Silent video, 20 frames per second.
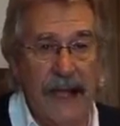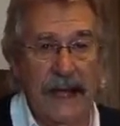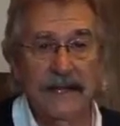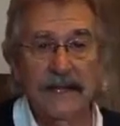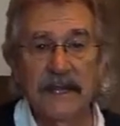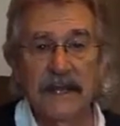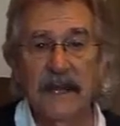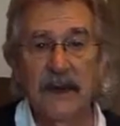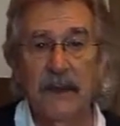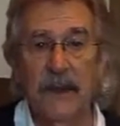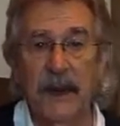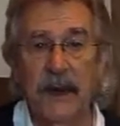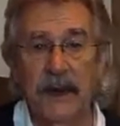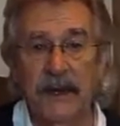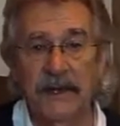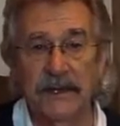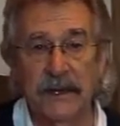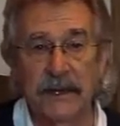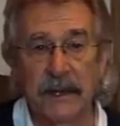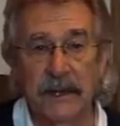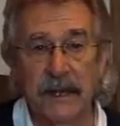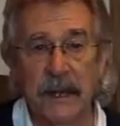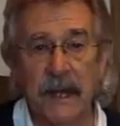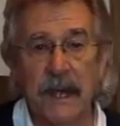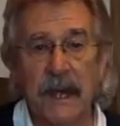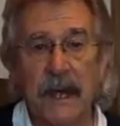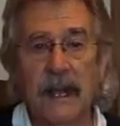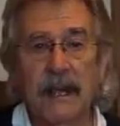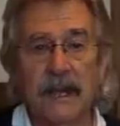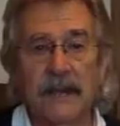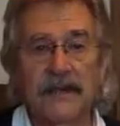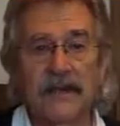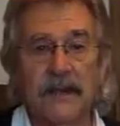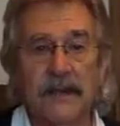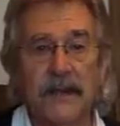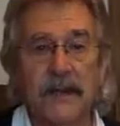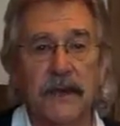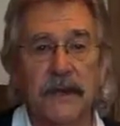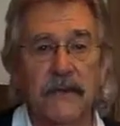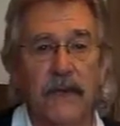As a comparison, let's
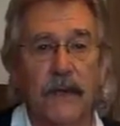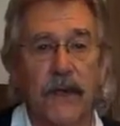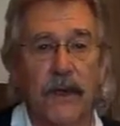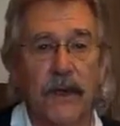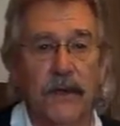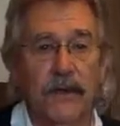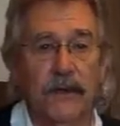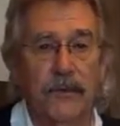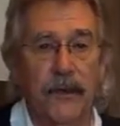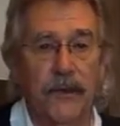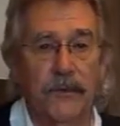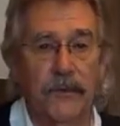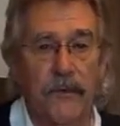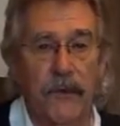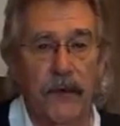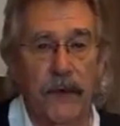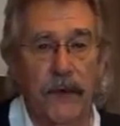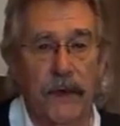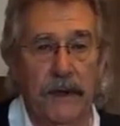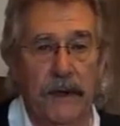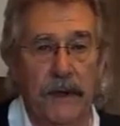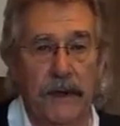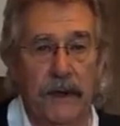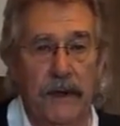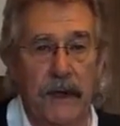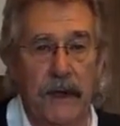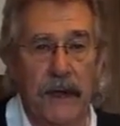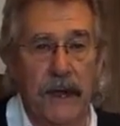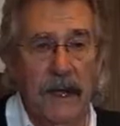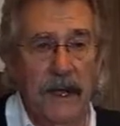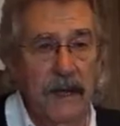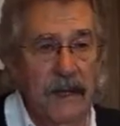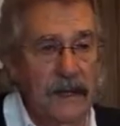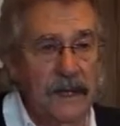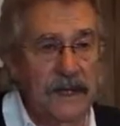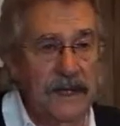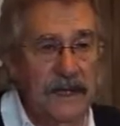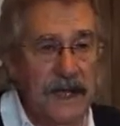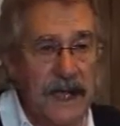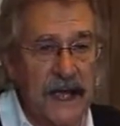look at 4340.
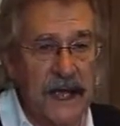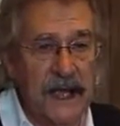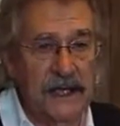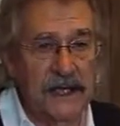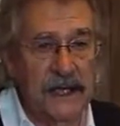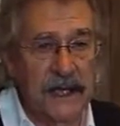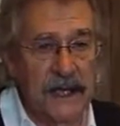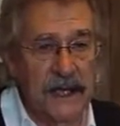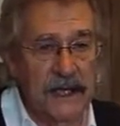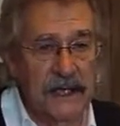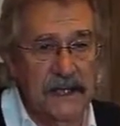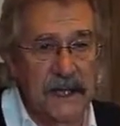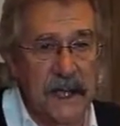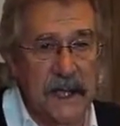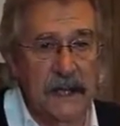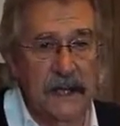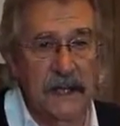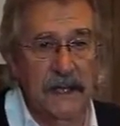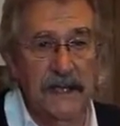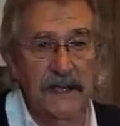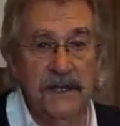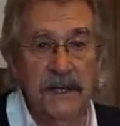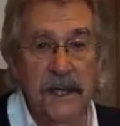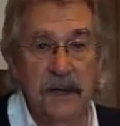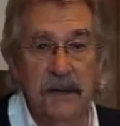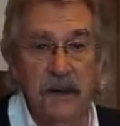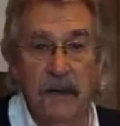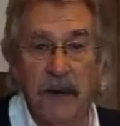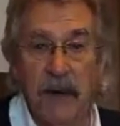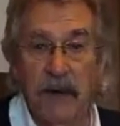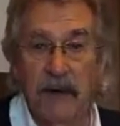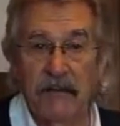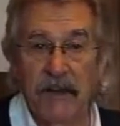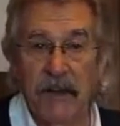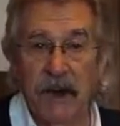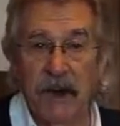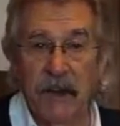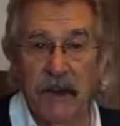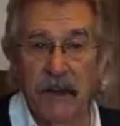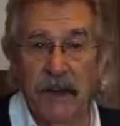This has exactly the same amount
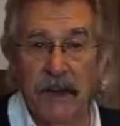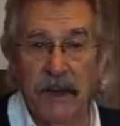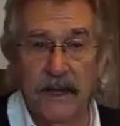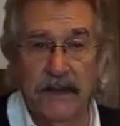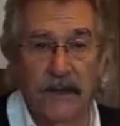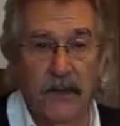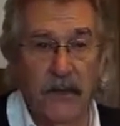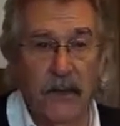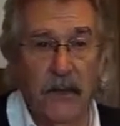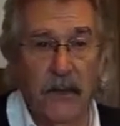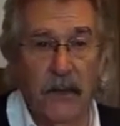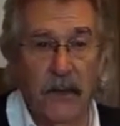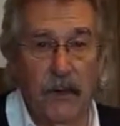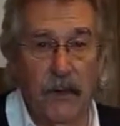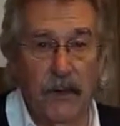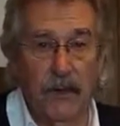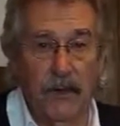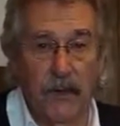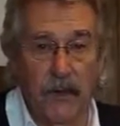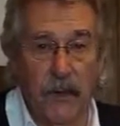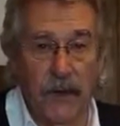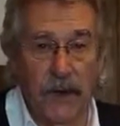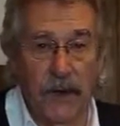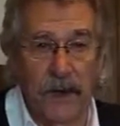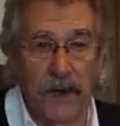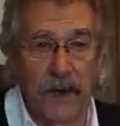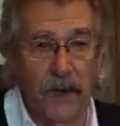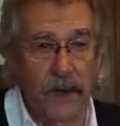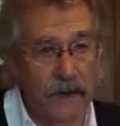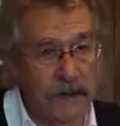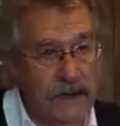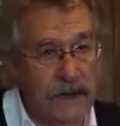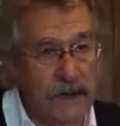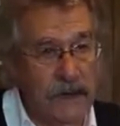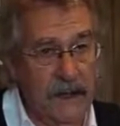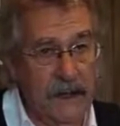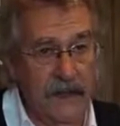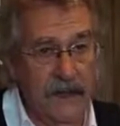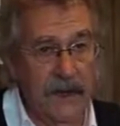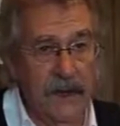of carbon as the 4140,
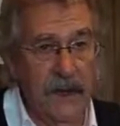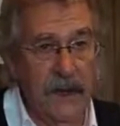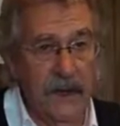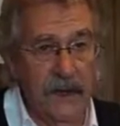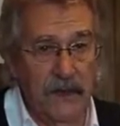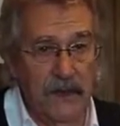that is